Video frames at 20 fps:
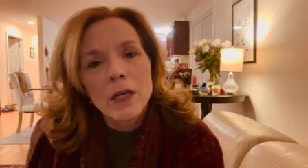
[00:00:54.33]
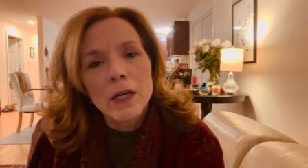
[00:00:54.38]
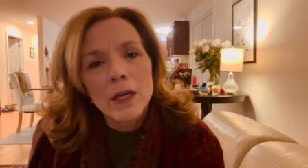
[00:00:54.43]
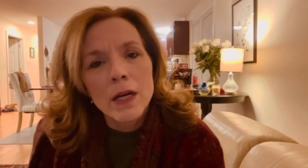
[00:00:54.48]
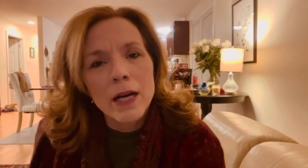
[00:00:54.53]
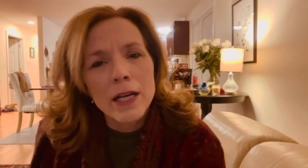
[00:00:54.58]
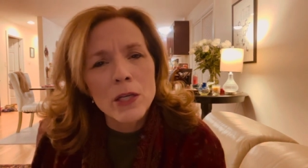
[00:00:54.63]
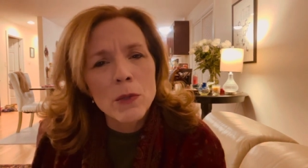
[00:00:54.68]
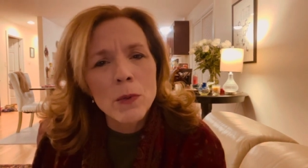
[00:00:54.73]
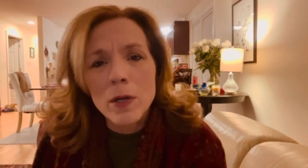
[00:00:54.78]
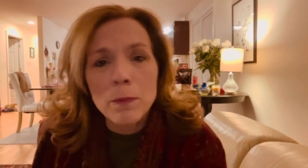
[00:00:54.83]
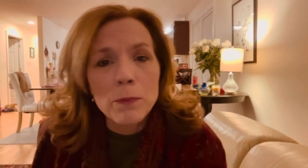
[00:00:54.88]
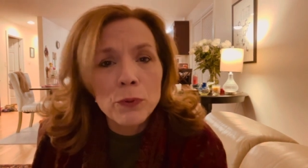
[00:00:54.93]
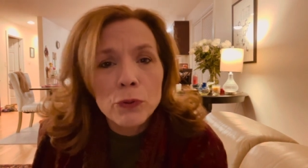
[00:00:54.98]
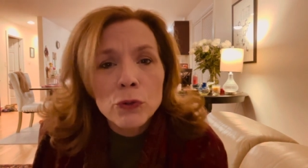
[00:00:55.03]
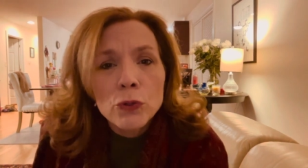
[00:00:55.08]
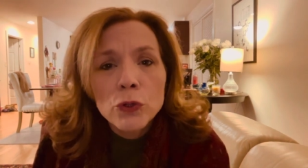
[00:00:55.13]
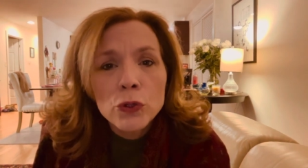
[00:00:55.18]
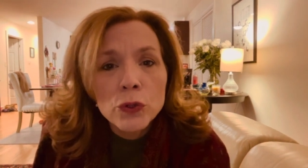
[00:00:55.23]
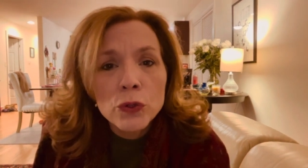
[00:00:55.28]
uh, you want to
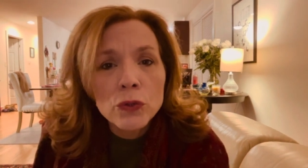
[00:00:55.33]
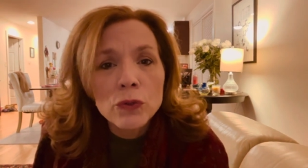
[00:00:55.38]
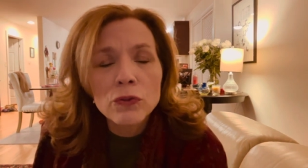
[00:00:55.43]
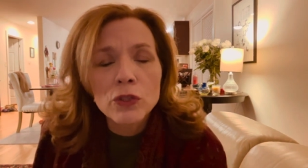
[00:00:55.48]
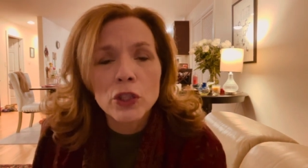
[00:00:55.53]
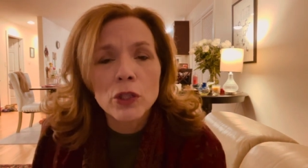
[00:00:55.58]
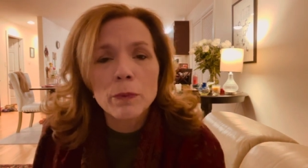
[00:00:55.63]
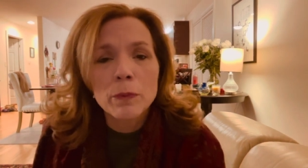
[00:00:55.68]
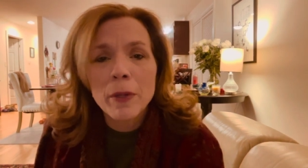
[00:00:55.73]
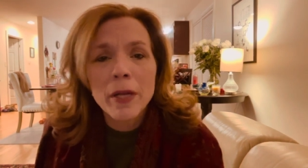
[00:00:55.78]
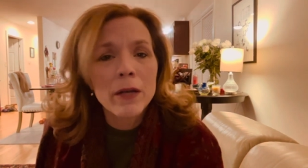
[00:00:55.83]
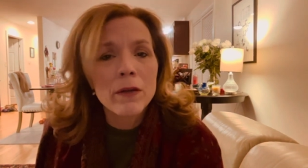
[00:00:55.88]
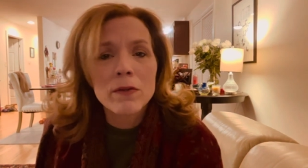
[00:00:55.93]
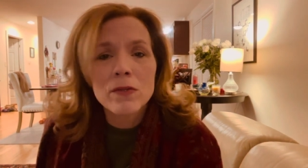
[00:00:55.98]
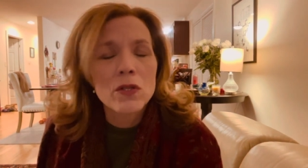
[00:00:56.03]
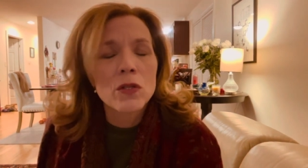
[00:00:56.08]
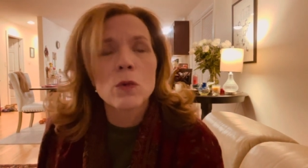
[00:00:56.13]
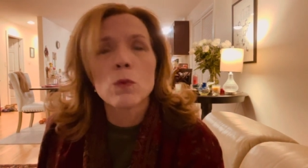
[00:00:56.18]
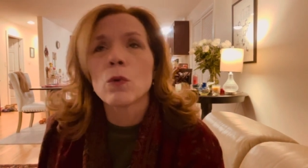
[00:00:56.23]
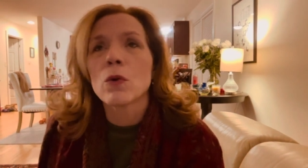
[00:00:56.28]
prove to your parents
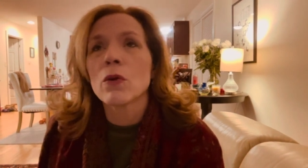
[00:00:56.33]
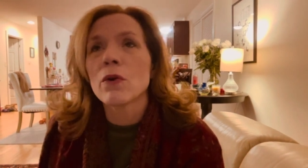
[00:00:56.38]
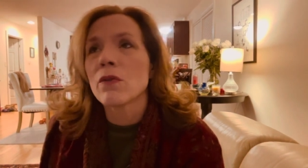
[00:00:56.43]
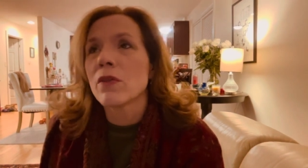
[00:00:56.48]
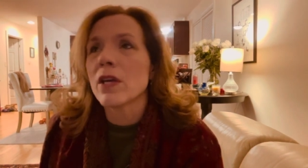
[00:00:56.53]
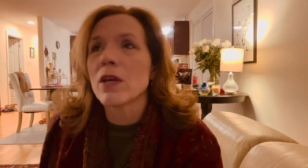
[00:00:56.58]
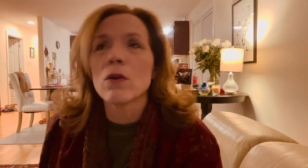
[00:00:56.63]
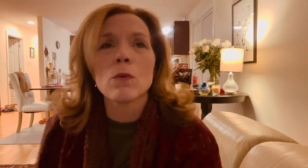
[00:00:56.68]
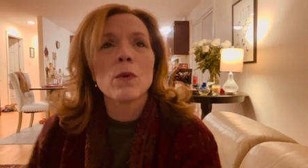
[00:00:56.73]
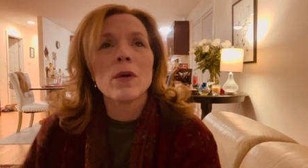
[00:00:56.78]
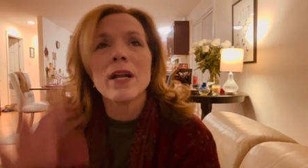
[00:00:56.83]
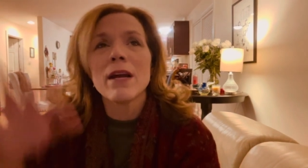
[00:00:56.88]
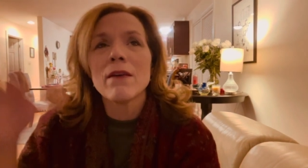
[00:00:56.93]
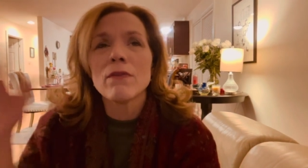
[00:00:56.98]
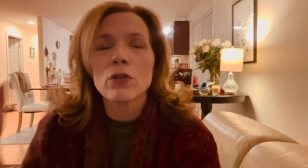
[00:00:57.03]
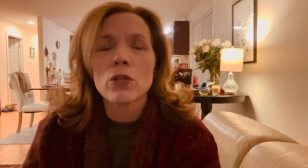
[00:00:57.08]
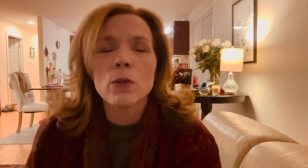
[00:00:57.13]
that you're worthy or whatever.